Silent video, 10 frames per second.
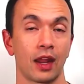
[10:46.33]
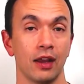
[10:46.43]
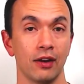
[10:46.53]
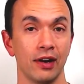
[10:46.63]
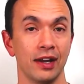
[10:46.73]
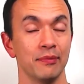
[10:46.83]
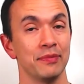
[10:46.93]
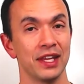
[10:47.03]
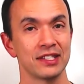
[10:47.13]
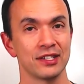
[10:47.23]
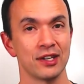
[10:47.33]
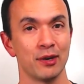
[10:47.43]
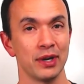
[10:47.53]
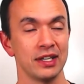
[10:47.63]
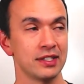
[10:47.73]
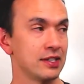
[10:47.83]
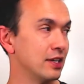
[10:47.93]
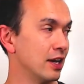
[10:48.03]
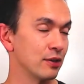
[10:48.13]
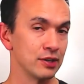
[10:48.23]
All right, thanks as always.
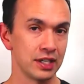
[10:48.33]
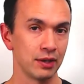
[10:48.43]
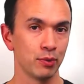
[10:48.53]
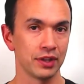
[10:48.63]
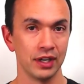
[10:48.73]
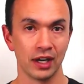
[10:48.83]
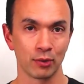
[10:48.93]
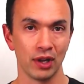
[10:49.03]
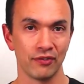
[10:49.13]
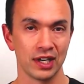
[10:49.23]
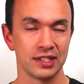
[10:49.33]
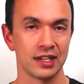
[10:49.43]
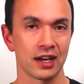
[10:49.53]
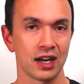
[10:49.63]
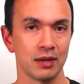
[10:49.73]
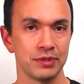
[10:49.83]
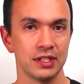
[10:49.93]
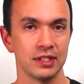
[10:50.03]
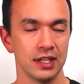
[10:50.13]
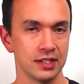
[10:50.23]
Now you see with non-qualified stock
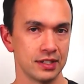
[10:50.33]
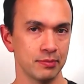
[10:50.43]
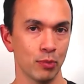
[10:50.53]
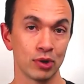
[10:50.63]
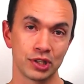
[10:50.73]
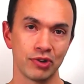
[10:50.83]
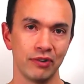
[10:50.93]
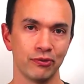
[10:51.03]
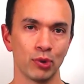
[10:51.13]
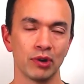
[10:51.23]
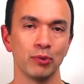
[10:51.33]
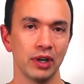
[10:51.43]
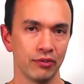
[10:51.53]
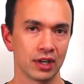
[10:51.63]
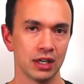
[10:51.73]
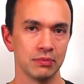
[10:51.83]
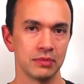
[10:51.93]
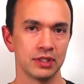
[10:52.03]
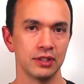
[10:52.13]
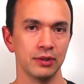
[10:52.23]
options, it's more straightforward whenever it
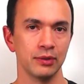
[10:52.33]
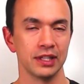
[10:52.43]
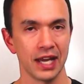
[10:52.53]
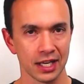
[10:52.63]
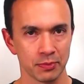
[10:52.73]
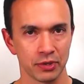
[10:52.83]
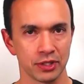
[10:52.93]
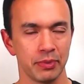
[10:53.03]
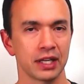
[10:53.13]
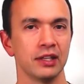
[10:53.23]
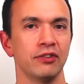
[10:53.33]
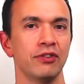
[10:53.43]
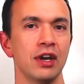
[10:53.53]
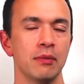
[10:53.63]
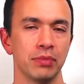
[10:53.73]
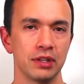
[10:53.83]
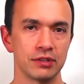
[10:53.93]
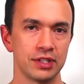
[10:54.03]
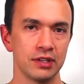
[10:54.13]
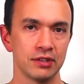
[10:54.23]
comes to the tax perspective, but there's
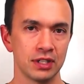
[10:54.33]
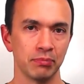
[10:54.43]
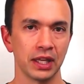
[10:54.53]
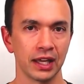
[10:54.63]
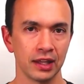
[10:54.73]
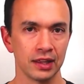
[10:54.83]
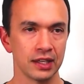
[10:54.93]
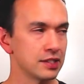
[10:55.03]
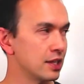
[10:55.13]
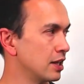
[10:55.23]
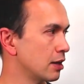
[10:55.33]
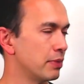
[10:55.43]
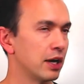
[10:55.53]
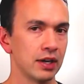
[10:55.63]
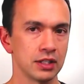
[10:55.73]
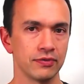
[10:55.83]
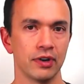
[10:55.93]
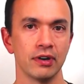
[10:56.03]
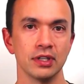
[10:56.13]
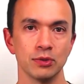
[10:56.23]
still some planning things to think about as
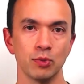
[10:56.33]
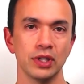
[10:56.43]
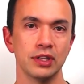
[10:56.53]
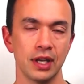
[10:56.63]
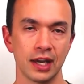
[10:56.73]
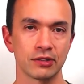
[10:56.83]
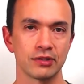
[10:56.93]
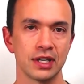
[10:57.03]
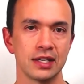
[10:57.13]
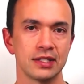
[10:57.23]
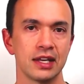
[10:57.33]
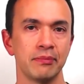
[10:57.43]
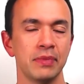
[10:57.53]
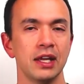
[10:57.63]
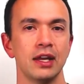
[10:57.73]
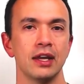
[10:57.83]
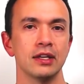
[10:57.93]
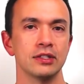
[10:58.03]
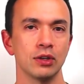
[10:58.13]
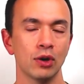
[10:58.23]
far as when to exercise them.
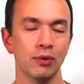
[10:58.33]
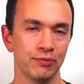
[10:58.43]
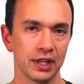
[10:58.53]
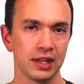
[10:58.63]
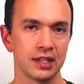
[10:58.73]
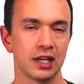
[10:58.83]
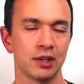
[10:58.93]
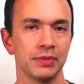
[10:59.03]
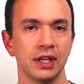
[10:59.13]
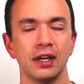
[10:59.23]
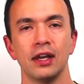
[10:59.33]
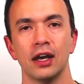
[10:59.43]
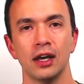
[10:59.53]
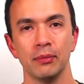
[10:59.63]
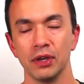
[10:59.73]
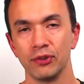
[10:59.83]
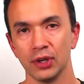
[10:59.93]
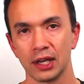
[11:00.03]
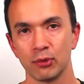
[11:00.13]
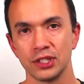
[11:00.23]
And so hopefully this helped. If you
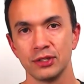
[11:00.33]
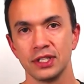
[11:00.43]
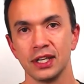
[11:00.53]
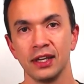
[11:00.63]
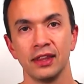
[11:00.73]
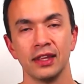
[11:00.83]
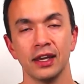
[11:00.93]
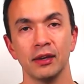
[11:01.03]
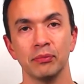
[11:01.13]
like what you see, then